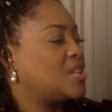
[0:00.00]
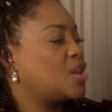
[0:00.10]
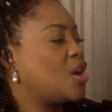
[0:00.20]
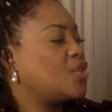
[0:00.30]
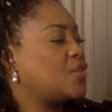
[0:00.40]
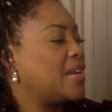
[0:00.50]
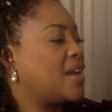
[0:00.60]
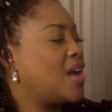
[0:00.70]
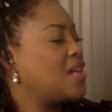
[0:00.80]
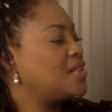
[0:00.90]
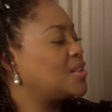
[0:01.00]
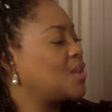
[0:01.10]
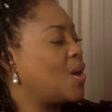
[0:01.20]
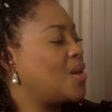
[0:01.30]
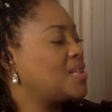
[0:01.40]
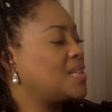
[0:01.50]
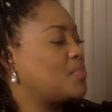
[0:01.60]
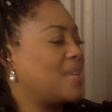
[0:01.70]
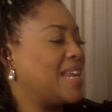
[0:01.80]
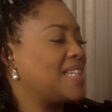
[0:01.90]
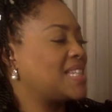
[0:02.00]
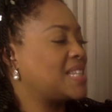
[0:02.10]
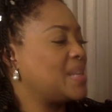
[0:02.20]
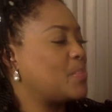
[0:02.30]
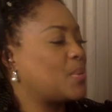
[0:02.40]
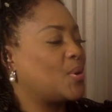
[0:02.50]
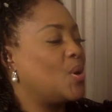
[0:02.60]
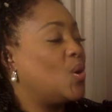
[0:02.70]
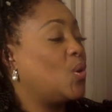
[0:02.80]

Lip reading: Cendrillon's lost pink slipper